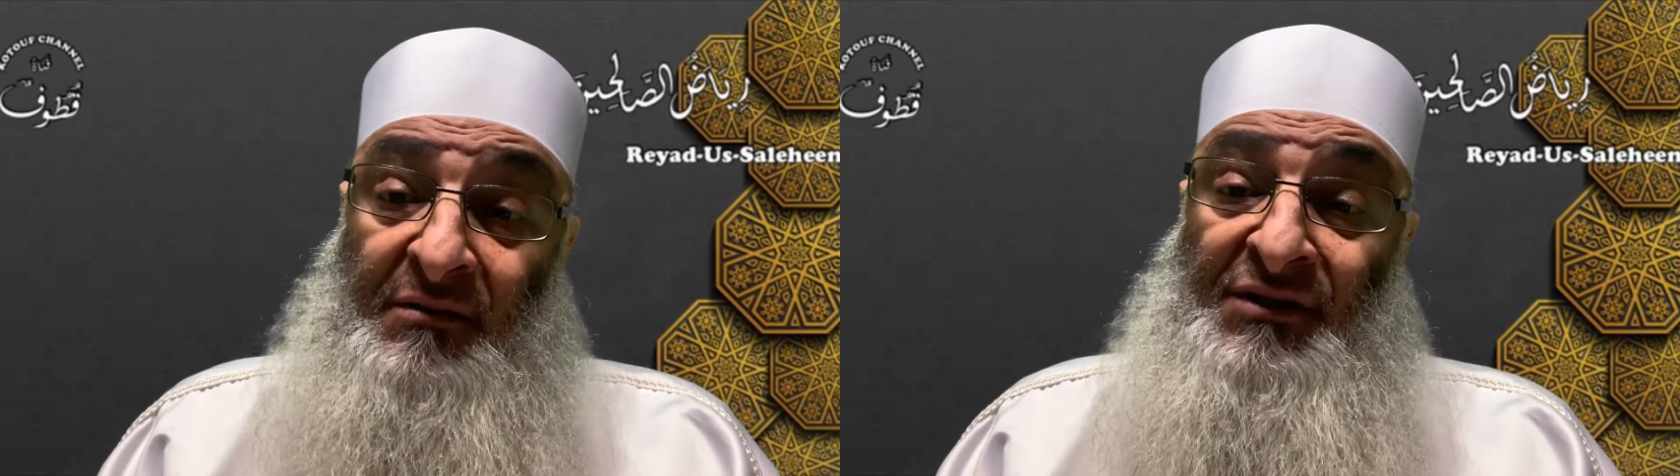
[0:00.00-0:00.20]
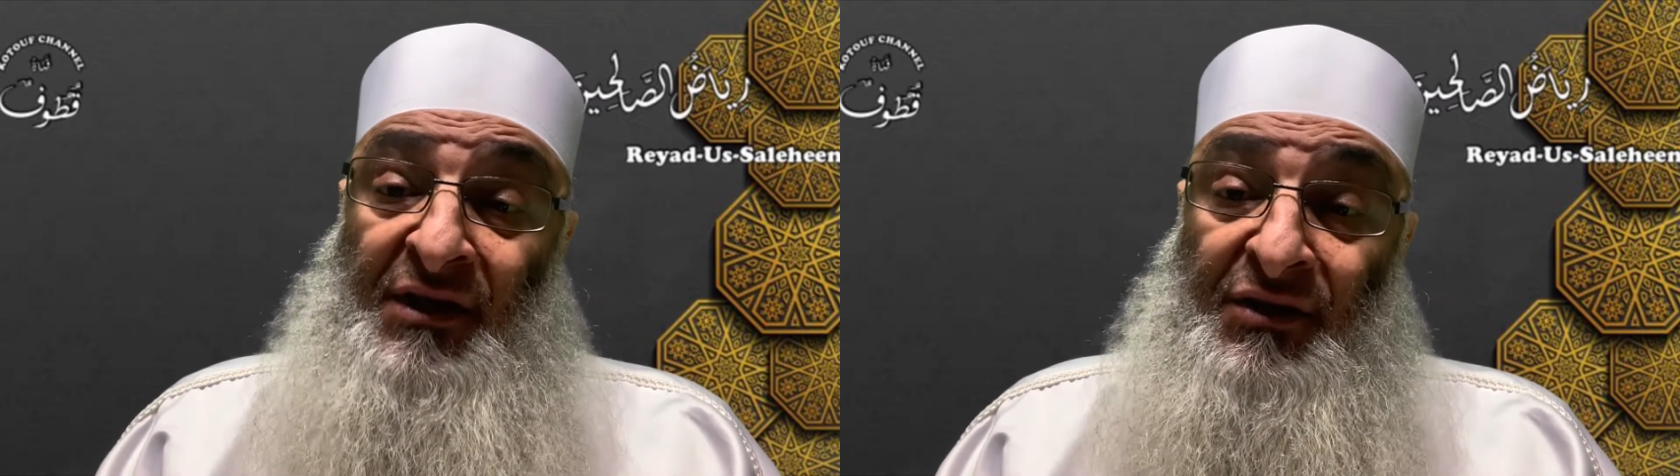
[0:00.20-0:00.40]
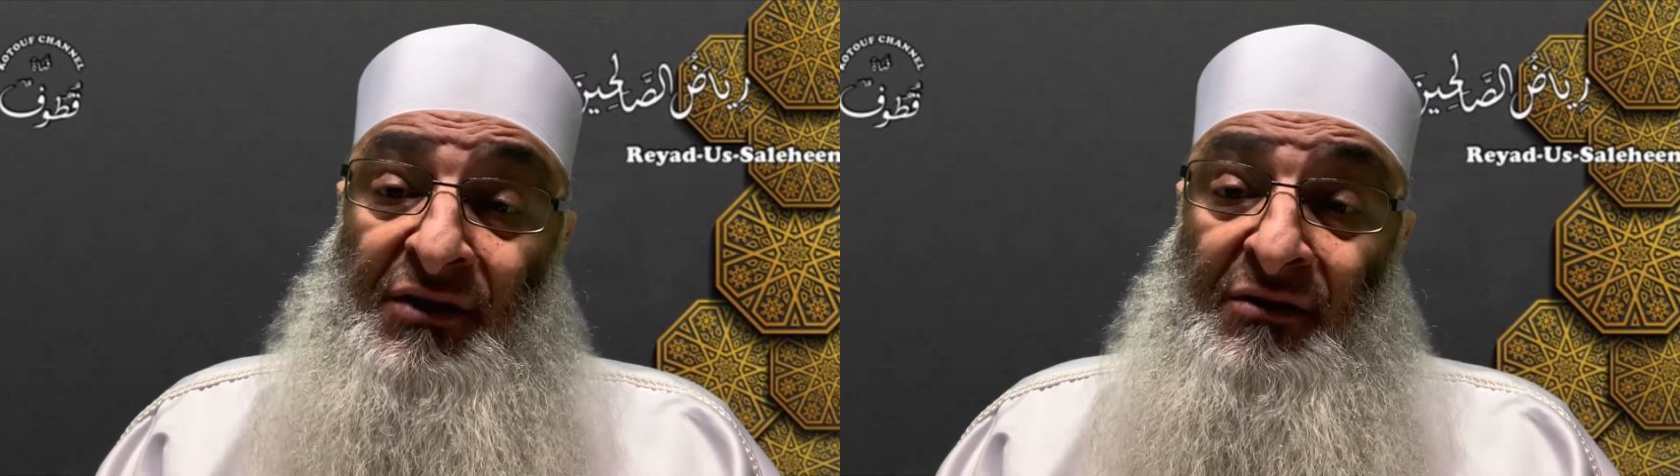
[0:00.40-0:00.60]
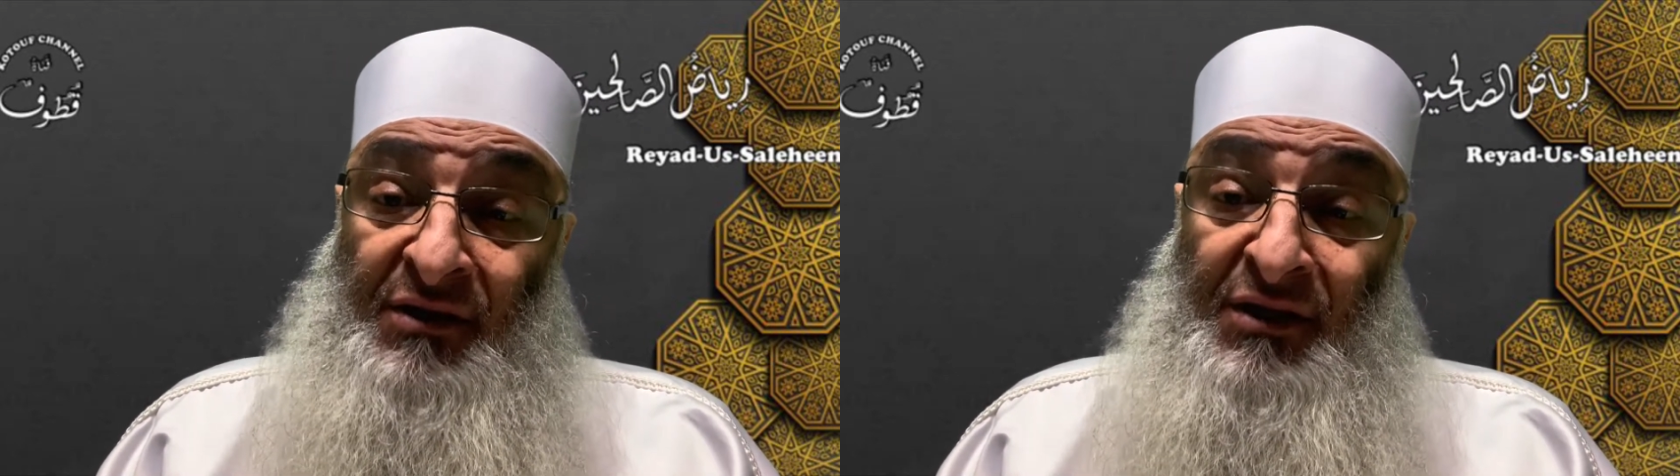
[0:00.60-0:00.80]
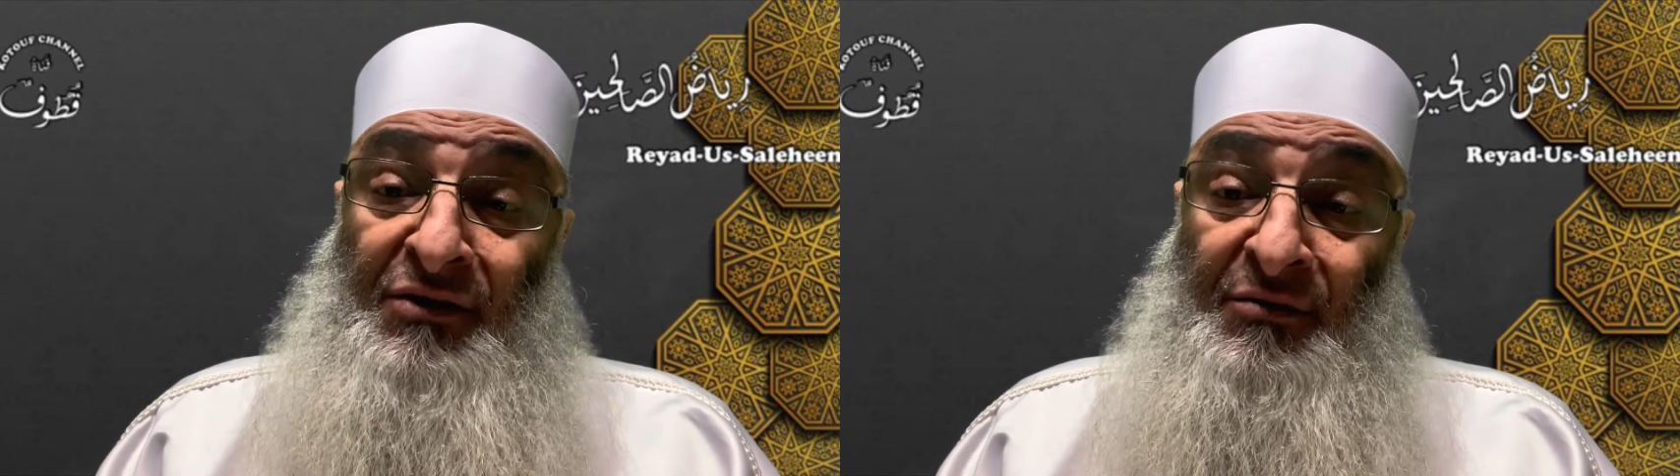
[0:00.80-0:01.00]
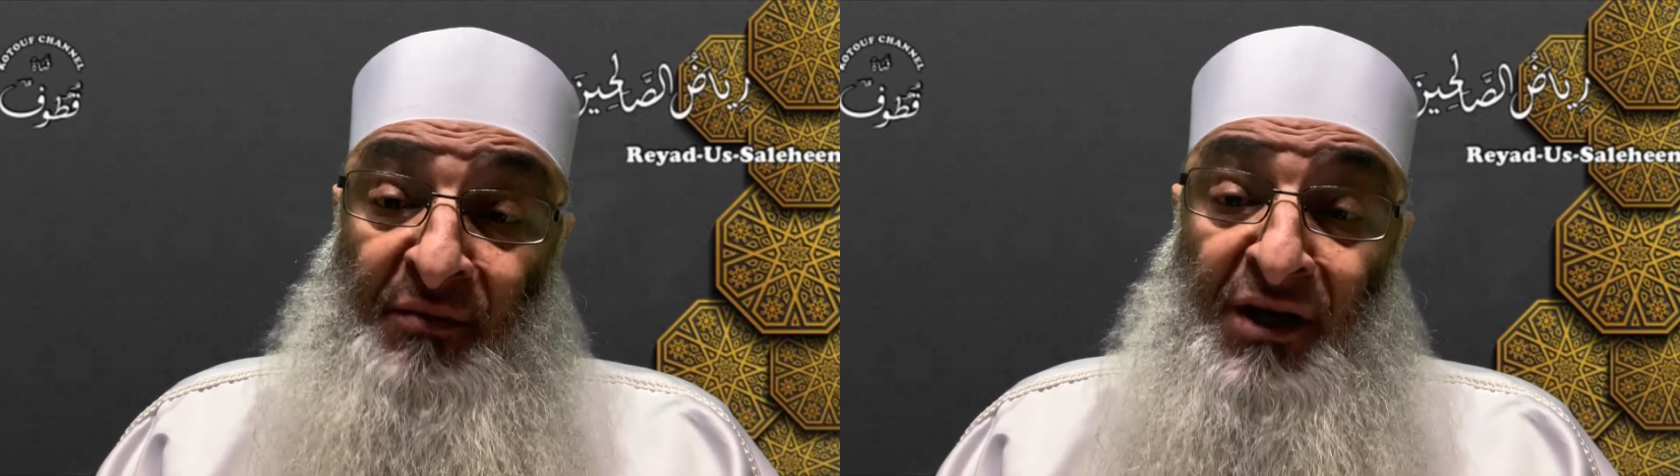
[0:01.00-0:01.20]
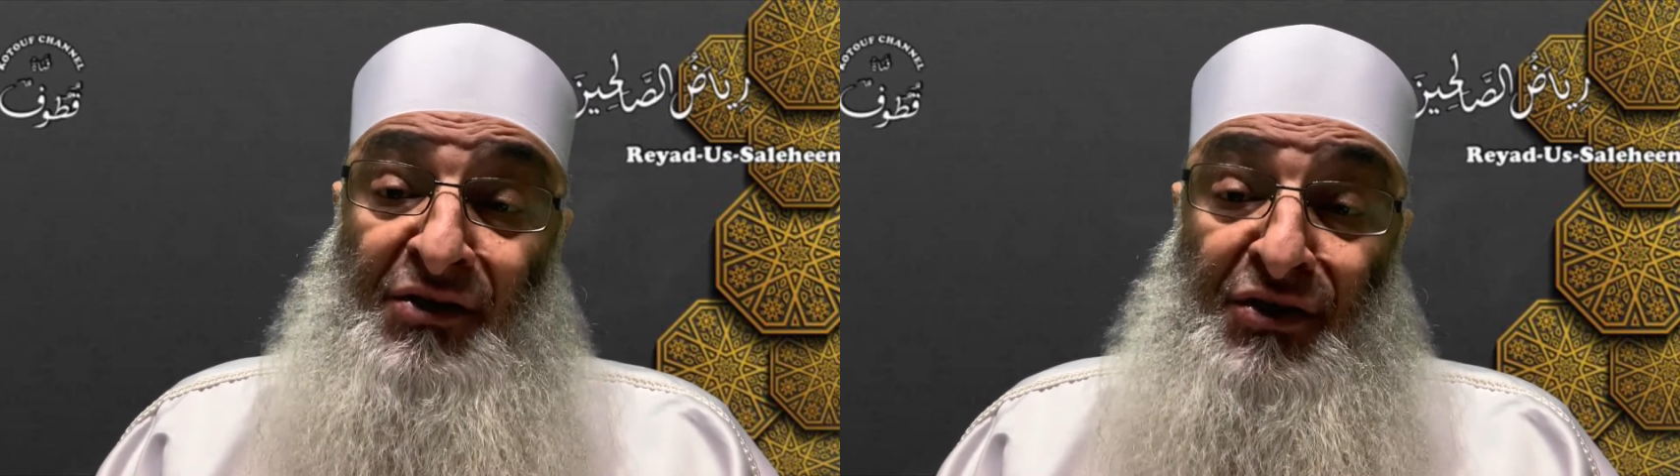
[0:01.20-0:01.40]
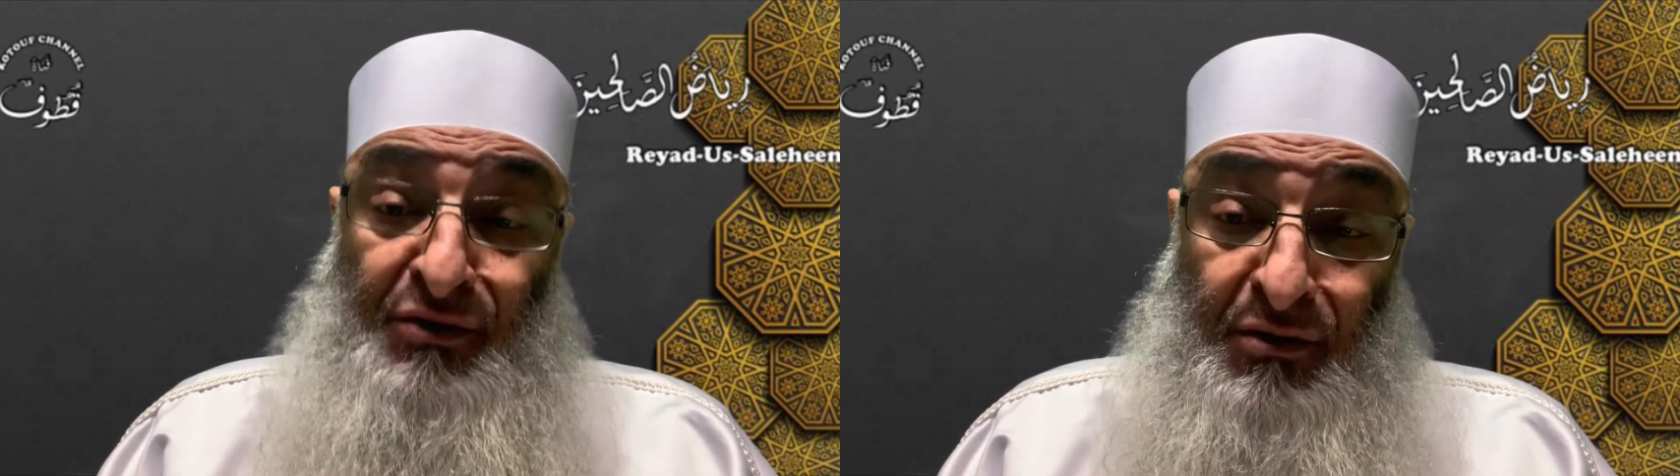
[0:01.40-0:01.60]
just you need to make
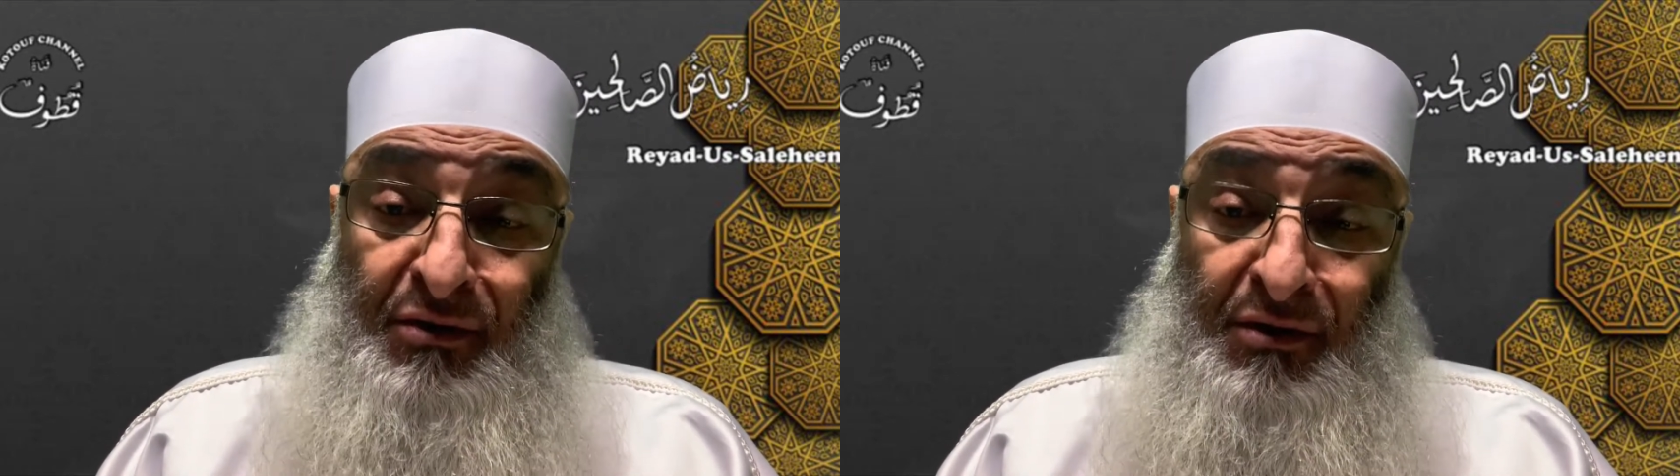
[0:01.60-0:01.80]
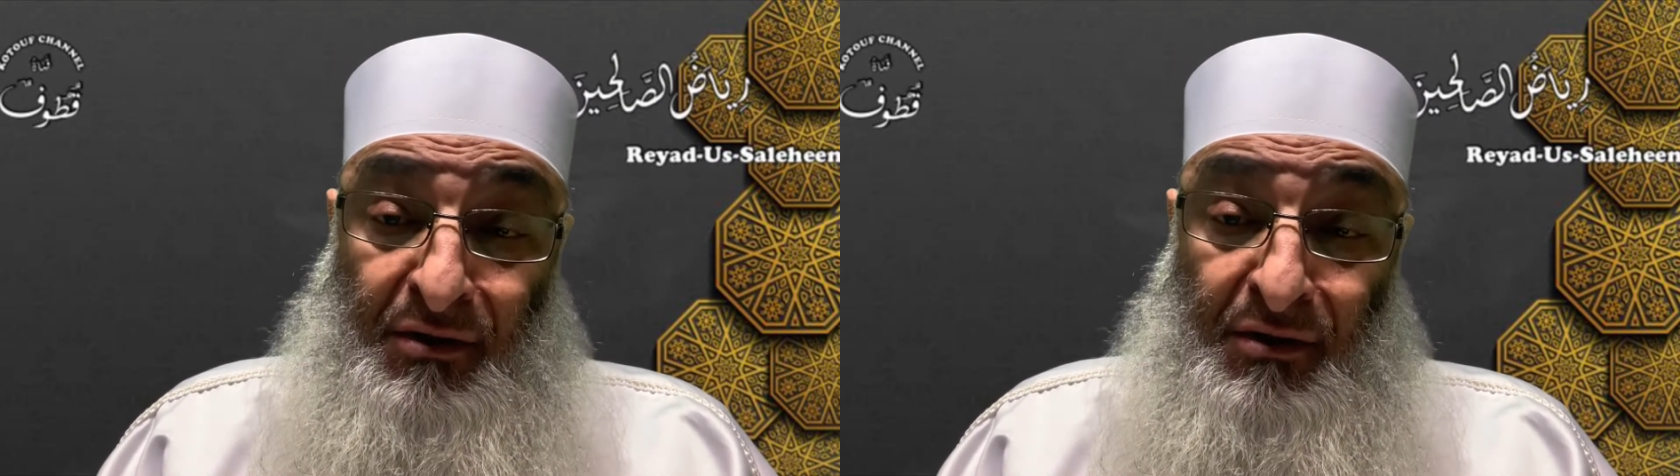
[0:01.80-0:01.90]
sure